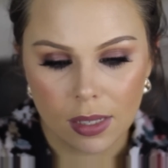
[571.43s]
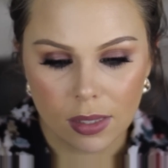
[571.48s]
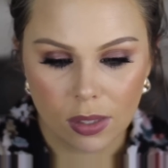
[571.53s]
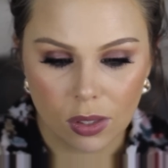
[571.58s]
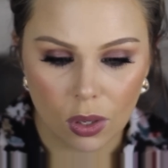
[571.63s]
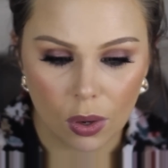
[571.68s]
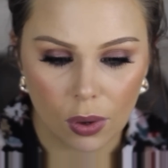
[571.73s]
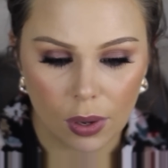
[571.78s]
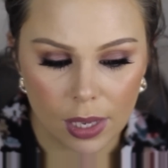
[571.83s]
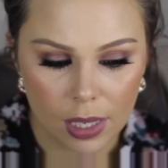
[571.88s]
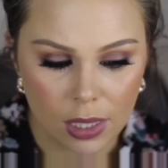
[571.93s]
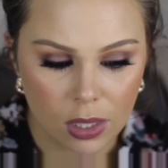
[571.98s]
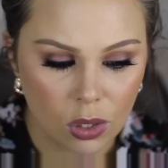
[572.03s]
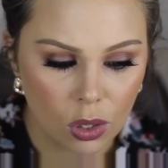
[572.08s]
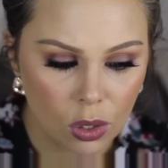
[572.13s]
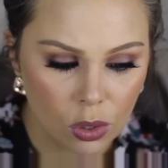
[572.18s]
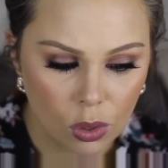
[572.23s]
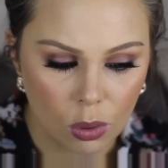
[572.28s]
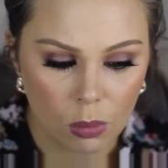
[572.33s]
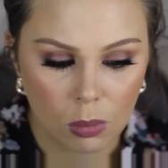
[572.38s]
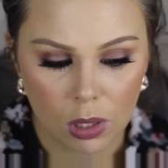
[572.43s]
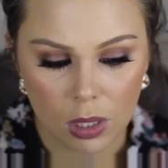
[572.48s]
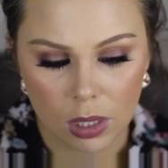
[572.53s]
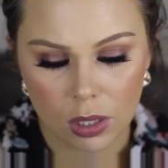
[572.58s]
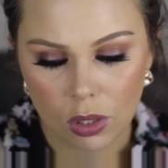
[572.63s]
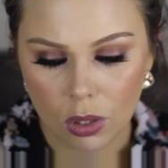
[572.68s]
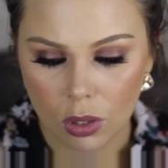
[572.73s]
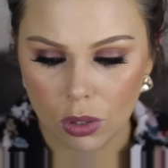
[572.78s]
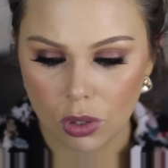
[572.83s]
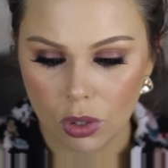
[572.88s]
So it's not normal,
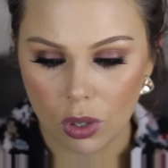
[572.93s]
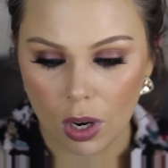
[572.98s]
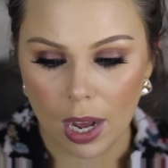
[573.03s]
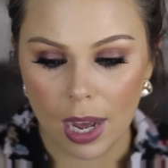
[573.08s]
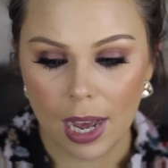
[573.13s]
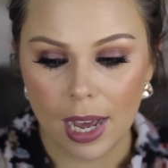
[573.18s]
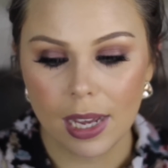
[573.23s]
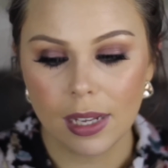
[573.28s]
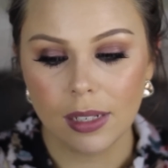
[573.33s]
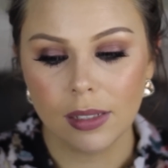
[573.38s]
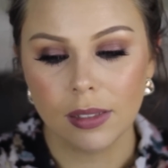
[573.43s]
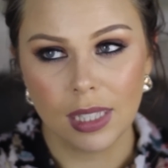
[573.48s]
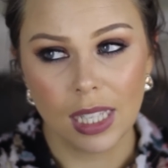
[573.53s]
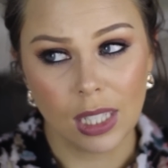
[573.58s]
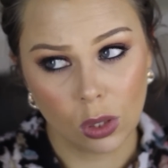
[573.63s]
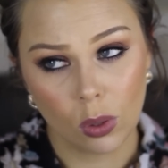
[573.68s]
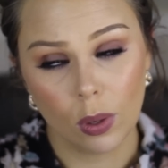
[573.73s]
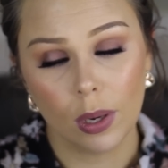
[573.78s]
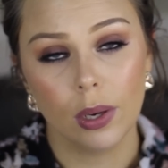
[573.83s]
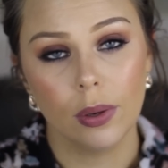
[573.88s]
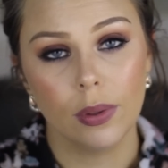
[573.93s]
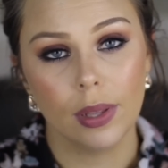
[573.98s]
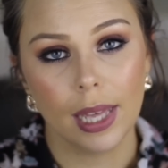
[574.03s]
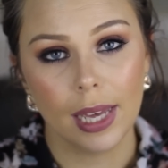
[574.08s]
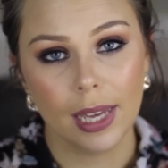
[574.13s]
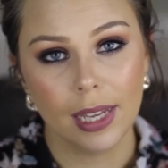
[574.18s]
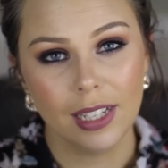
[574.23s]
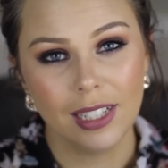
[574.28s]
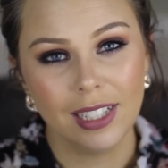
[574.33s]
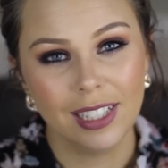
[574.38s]
it's not dry. There's oil
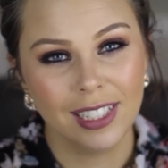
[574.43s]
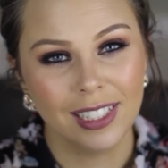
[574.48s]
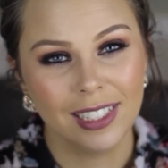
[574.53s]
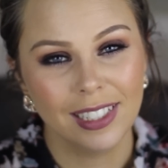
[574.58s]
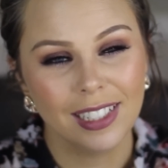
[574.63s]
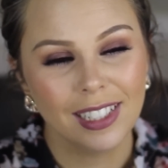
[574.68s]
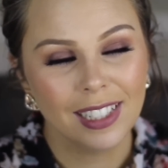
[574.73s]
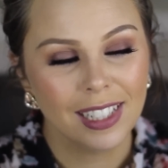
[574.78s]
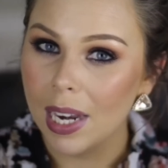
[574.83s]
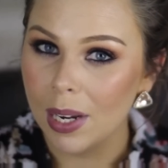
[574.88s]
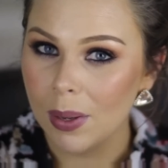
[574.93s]
there.